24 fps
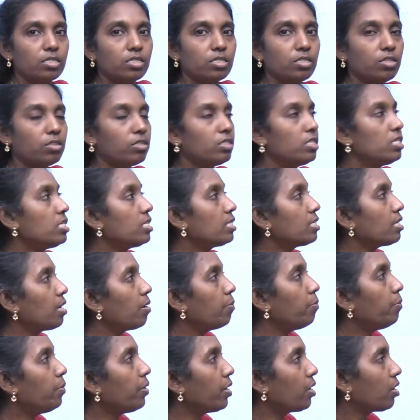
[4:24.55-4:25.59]
So, this
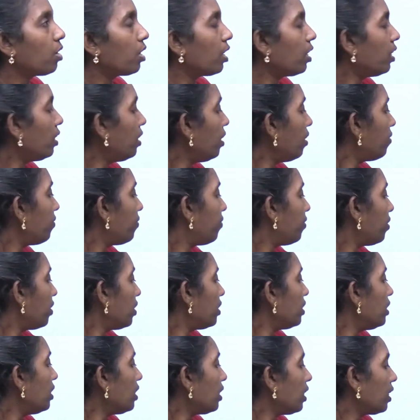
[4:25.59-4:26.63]
embryoid
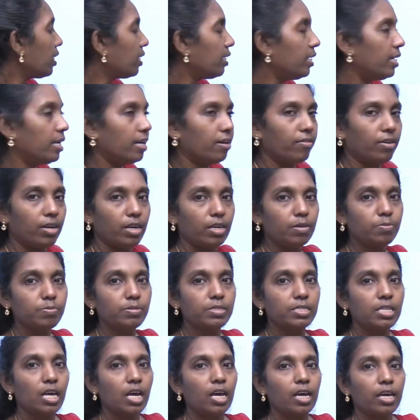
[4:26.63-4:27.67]
further it develops
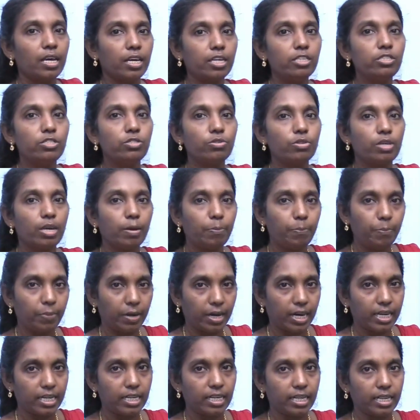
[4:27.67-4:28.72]
into a
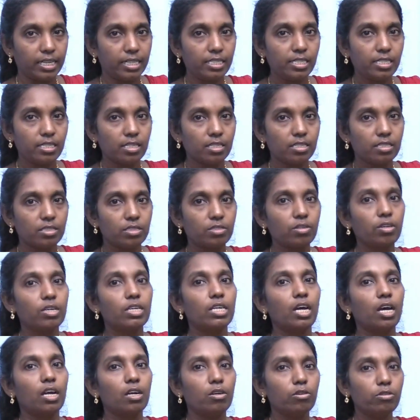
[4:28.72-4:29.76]
plantlet. So, it
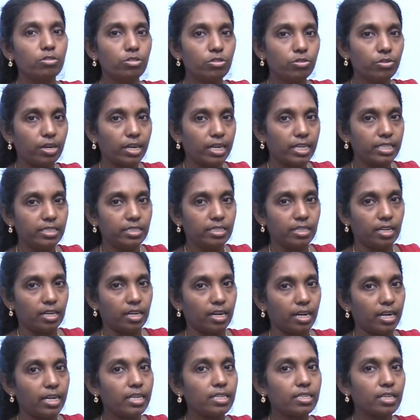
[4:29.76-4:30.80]
allows to
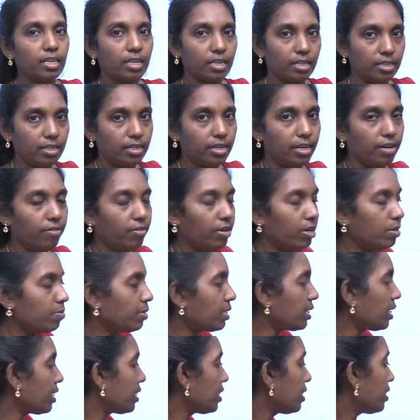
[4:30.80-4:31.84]
regenerate, it
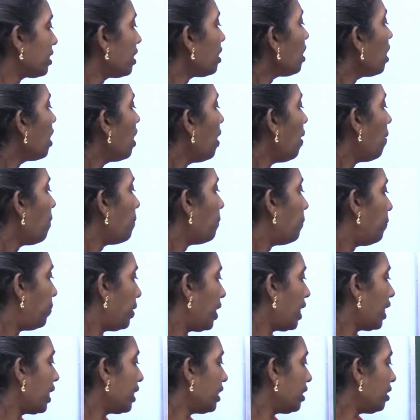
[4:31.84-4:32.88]
develops as a
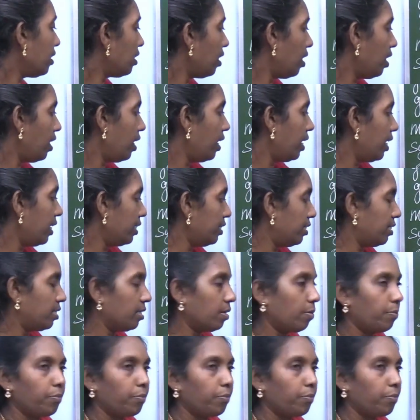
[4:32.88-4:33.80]
plantlet.